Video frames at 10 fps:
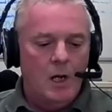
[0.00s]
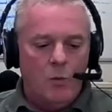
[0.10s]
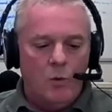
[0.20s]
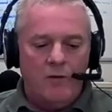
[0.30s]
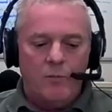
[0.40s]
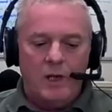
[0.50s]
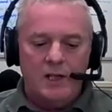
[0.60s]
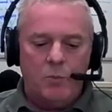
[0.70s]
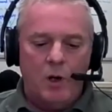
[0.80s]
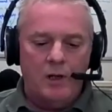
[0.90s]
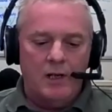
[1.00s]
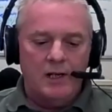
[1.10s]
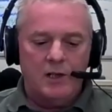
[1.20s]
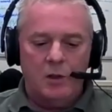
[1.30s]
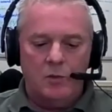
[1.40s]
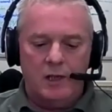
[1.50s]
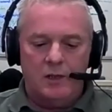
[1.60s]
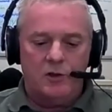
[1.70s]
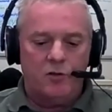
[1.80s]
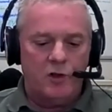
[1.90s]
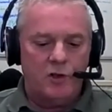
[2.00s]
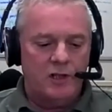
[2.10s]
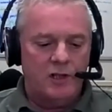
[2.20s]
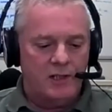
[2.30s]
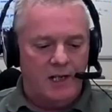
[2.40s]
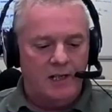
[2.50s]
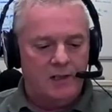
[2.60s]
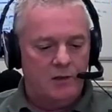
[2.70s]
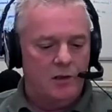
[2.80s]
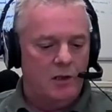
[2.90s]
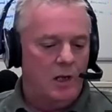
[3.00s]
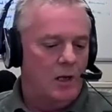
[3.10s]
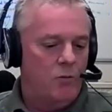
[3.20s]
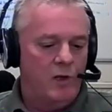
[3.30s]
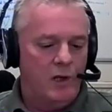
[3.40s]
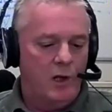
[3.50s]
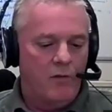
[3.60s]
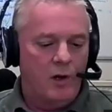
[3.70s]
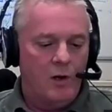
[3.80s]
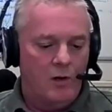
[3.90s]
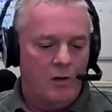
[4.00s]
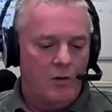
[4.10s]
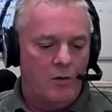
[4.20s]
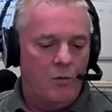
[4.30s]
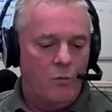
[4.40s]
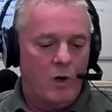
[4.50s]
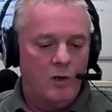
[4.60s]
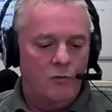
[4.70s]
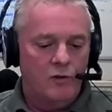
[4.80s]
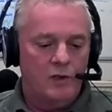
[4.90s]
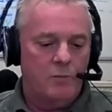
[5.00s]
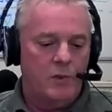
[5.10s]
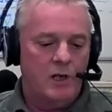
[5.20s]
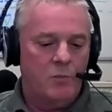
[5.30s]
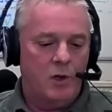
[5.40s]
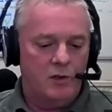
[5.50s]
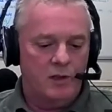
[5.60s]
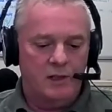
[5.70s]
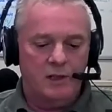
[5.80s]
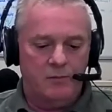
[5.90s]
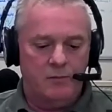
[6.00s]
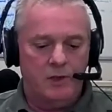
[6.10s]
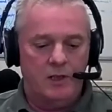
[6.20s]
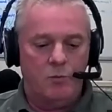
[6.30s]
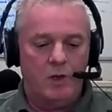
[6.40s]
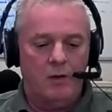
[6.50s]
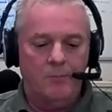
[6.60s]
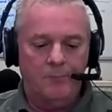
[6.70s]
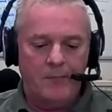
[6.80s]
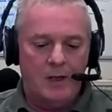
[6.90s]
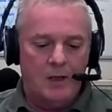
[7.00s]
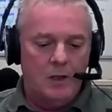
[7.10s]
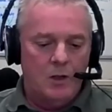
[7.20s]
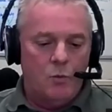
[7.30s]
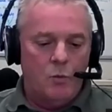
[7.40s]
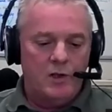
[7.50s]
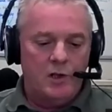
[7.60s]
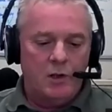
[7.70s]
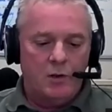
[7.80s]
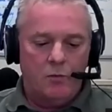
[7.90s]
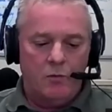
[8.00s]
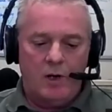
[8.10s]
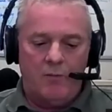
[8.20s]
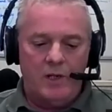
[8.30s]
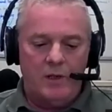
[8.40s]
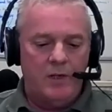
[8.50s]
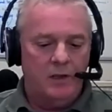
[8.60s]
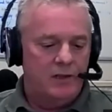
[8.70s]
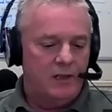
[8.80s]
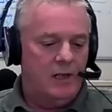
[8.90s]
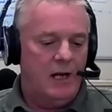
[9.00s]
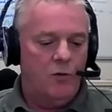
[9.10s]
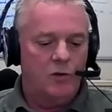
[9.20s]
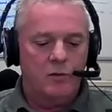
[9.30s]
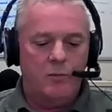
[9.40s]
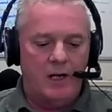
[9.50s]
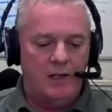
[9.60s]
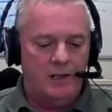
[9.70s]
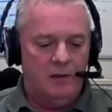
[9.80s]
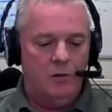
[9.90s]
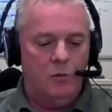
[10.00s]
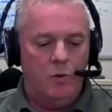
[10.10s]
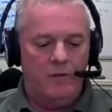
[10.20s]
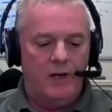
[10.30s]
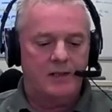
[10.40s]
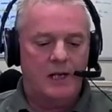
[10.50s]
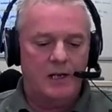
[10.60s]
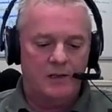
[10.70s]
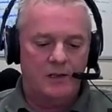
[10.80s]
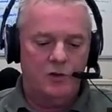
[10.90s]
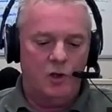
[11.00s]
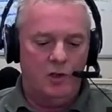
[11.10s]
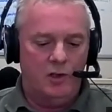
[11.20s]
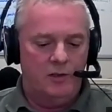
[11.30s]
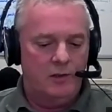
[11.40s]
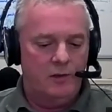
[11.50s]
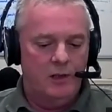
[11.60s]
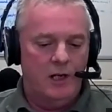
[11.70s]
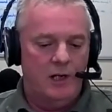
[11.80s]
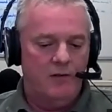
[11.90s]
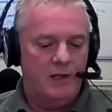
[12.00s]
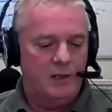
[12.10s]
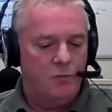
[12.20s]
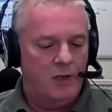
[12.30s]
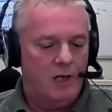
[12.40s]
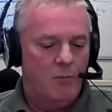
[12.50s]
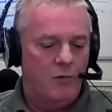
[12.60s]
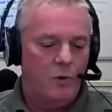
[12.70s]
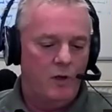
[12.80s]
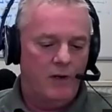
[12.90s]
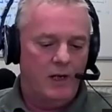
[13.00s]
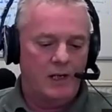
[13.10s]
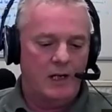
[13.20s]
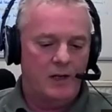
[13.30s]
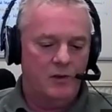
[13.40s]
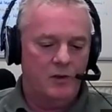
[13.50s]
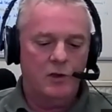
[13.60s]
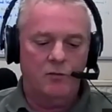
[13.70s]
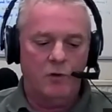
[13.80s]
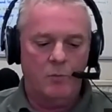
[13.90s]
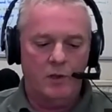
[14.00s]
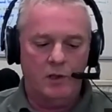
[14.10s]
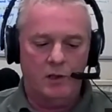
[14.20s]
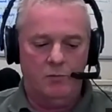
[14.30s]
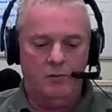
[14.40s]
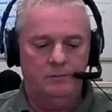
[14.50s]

We have placed pollinator hotels across the estate with over 100 bird boxes as well, which have been built in-house by Neil, one of our talented joiners, and erected with the help of one of our gardeners, Rob McCoon.